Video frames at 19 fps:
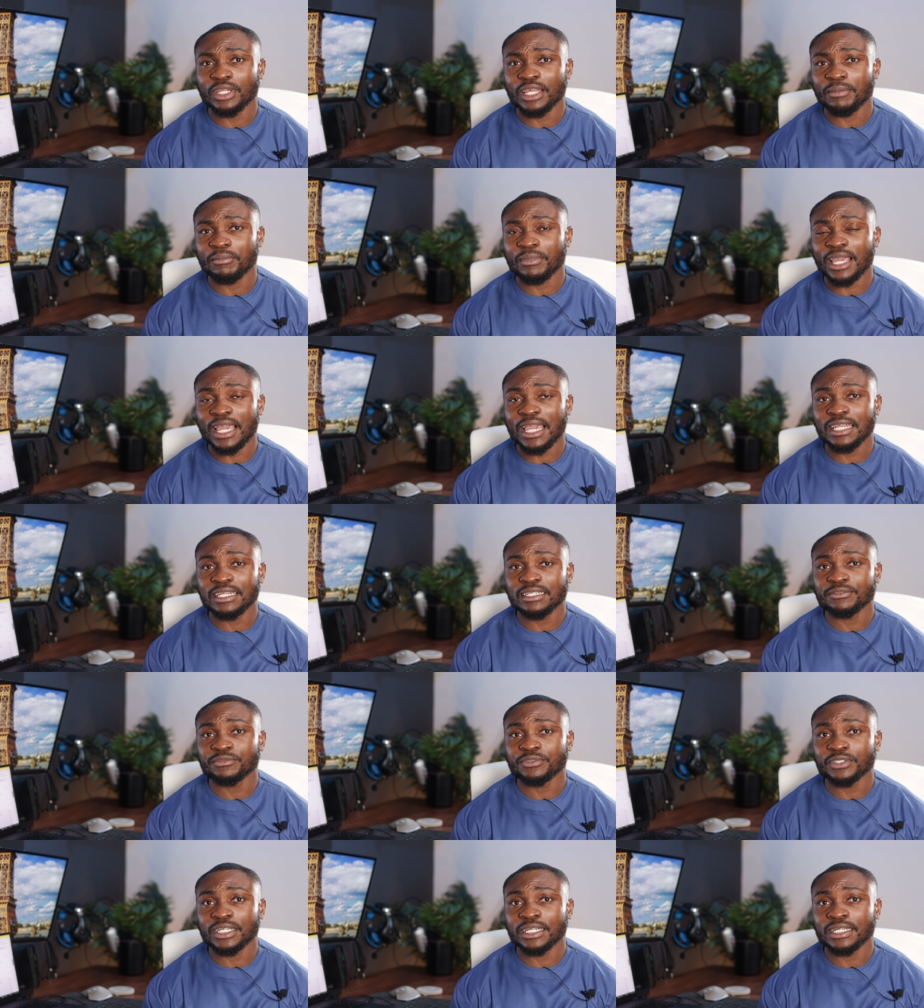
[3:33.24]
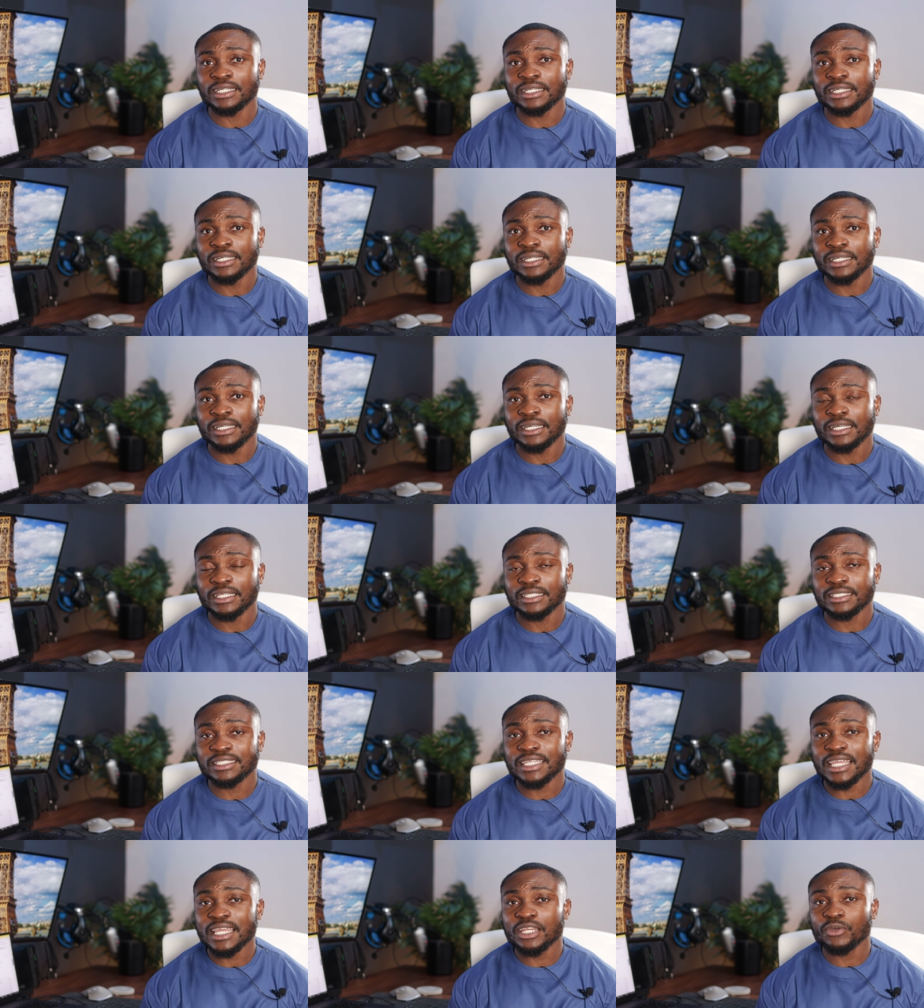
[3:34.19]
that I'm kind of uh,
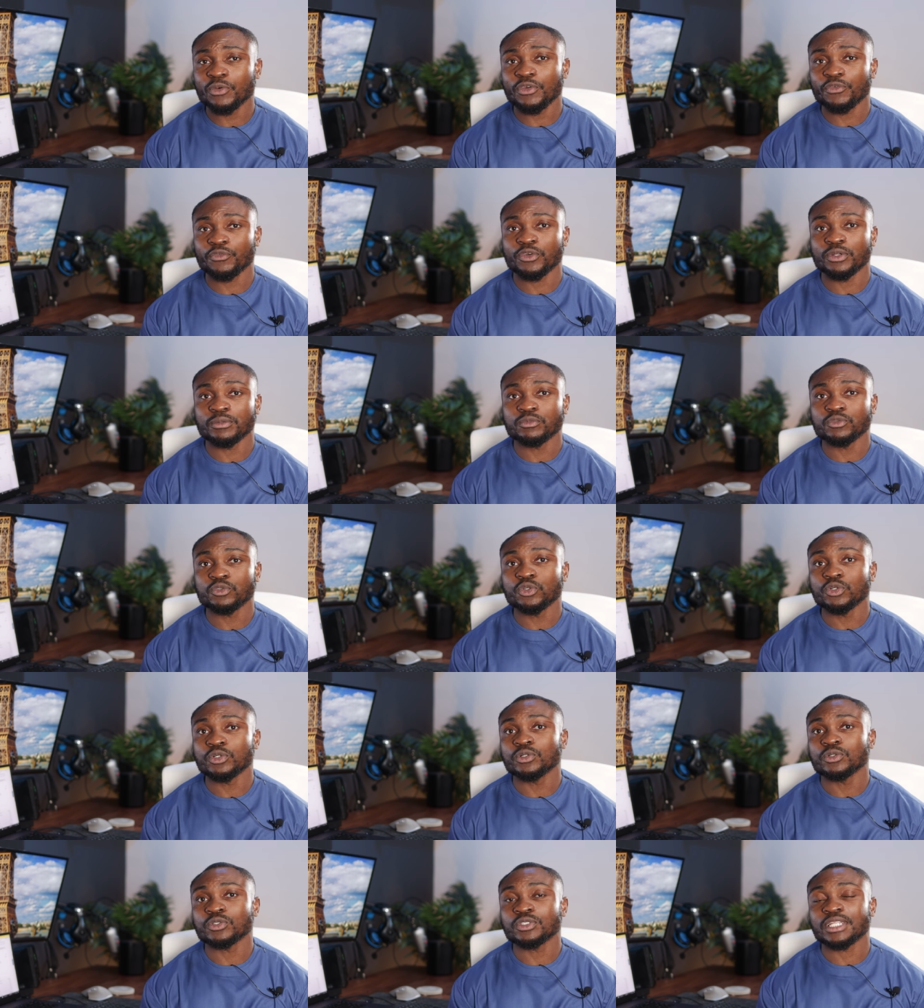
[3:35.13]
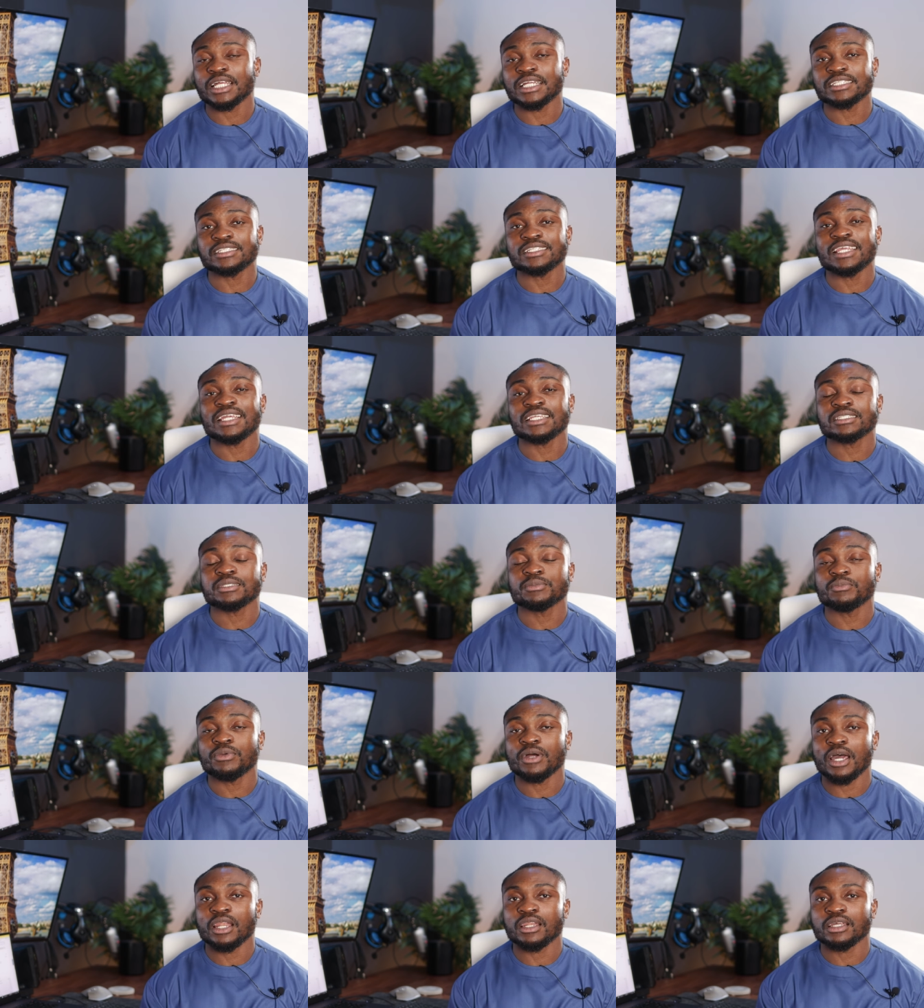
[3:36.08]
staying away from Google slash
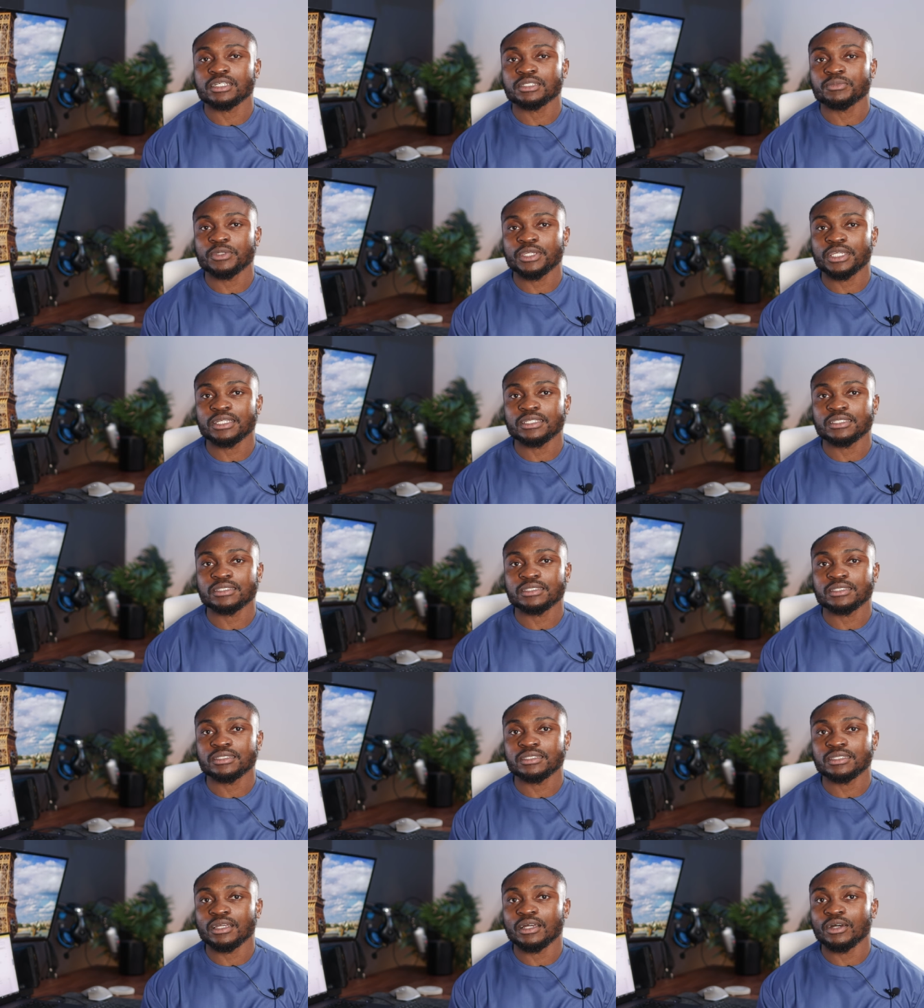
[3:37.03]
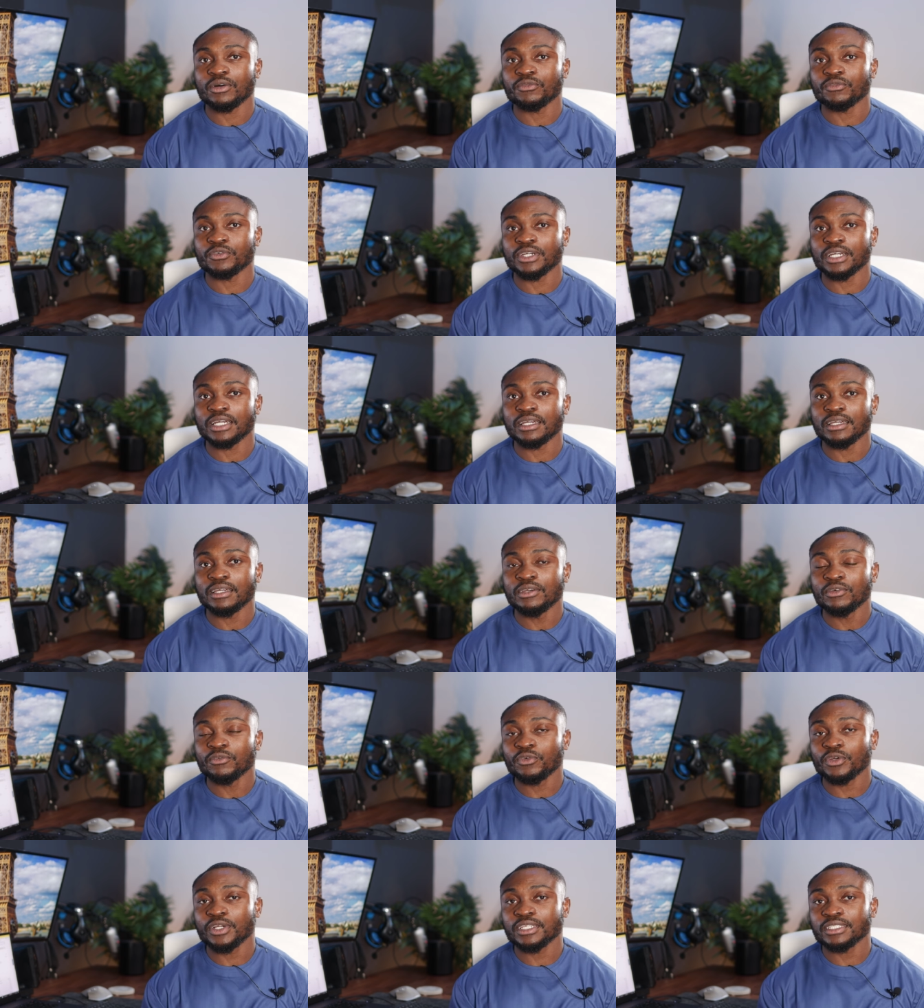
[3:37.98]
Nest products because of uh,
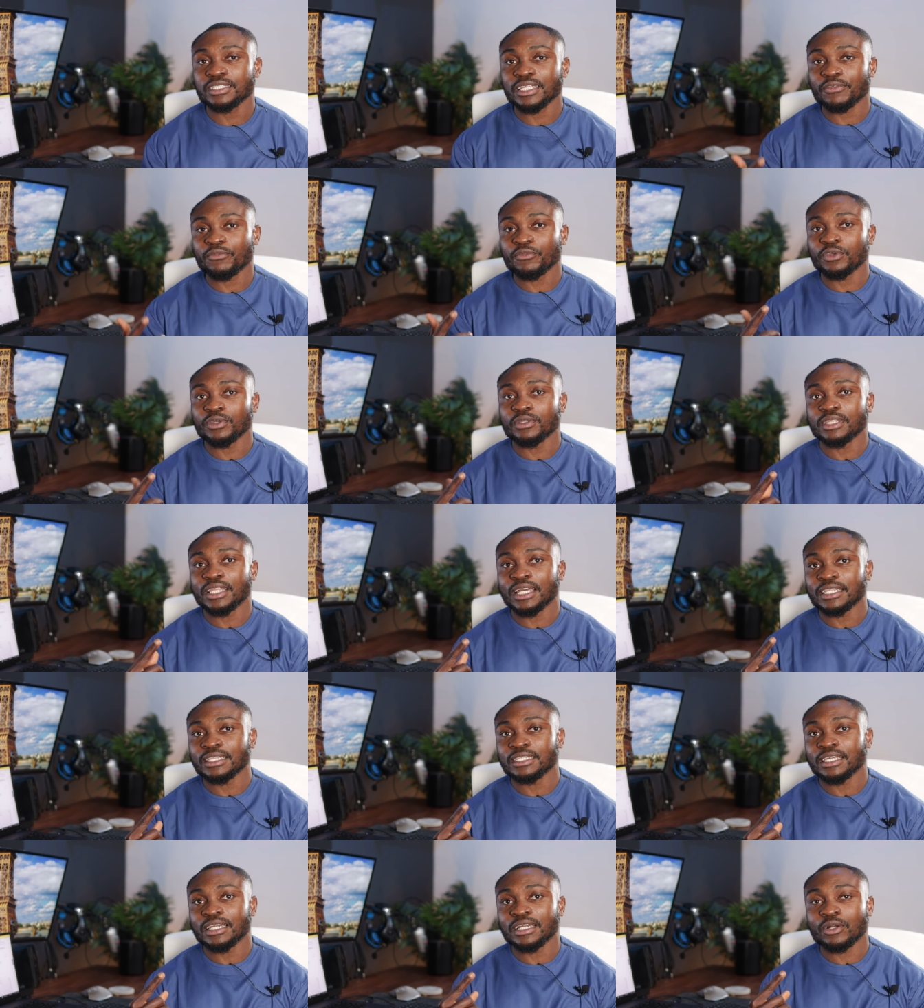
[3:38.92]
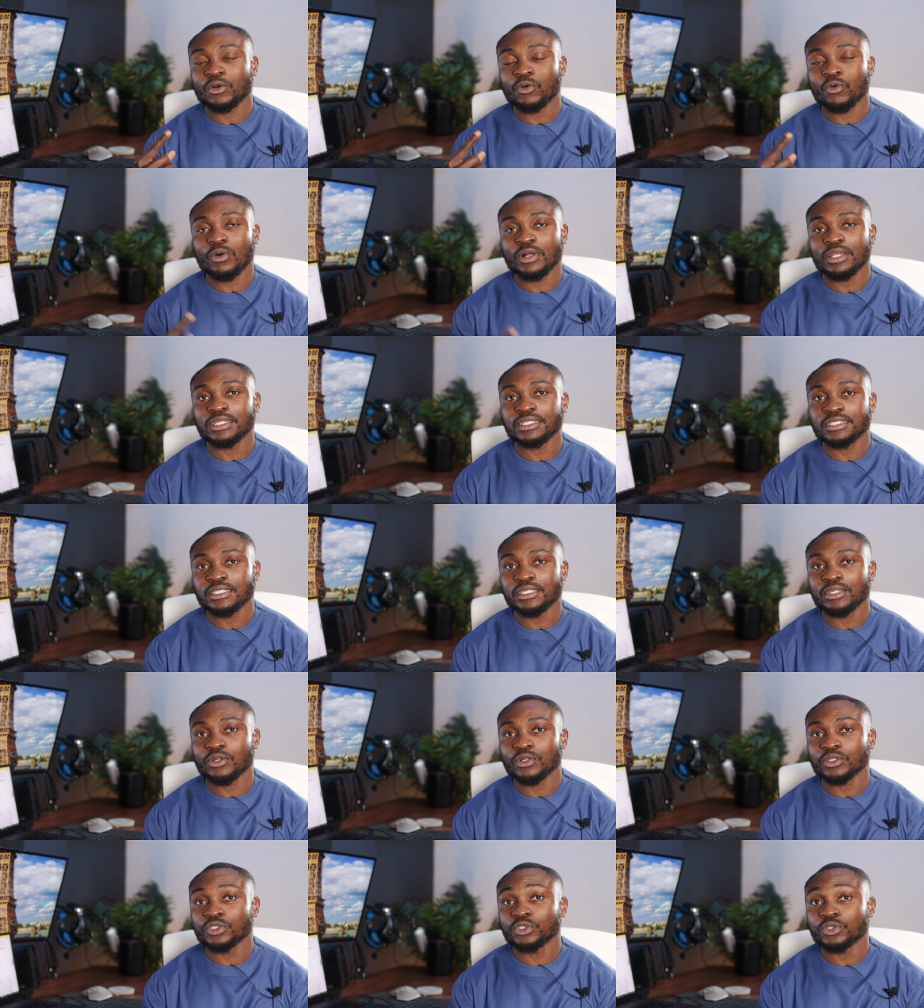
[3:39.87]
first, I feel that their
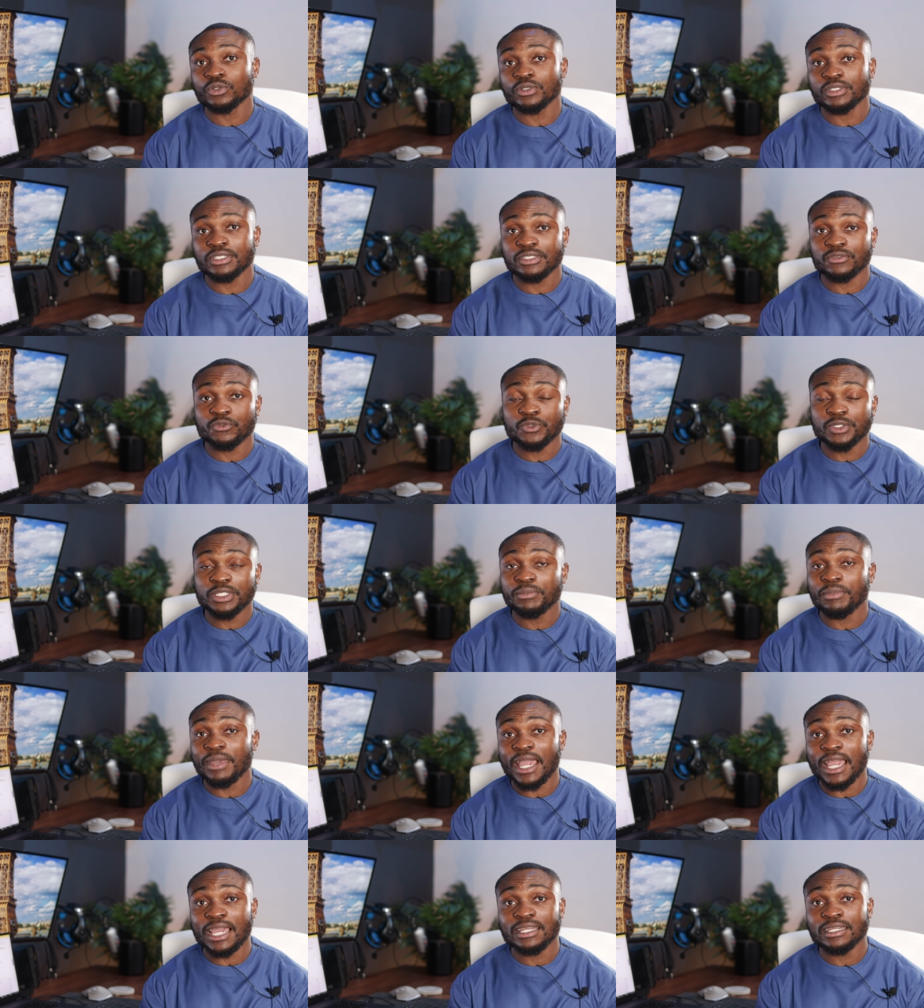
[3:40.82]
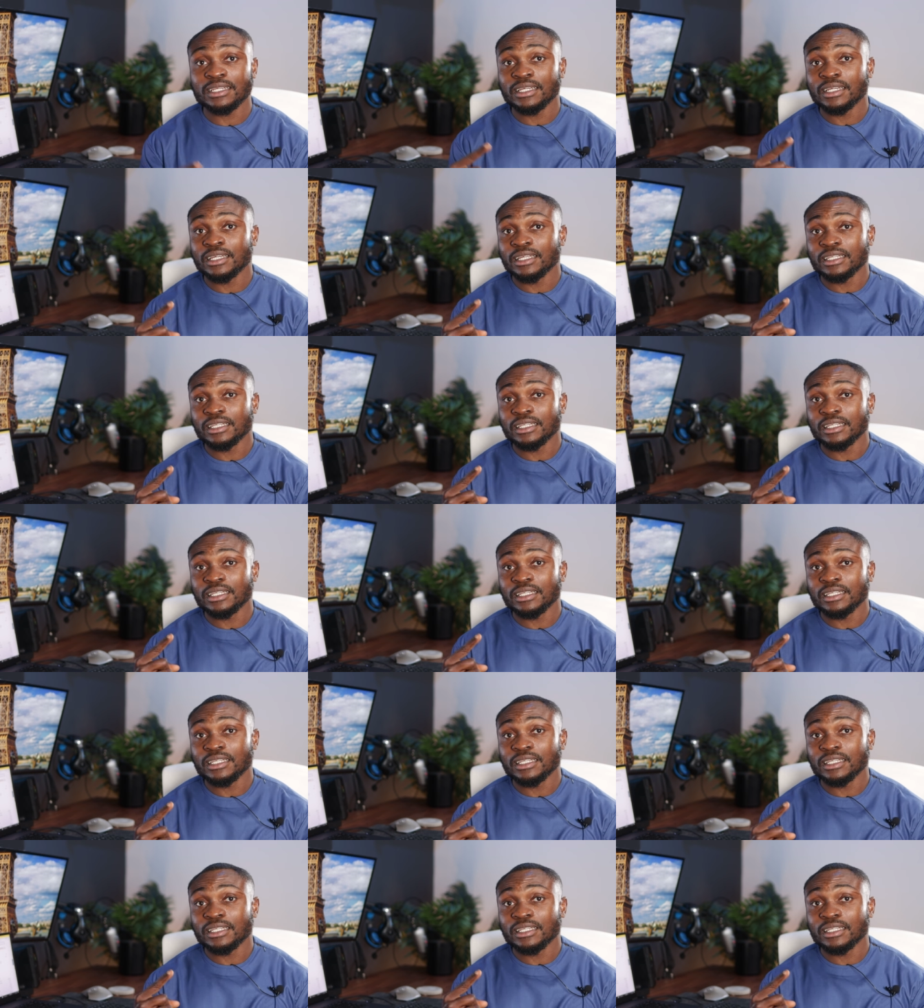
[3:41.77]
quality control is really bad.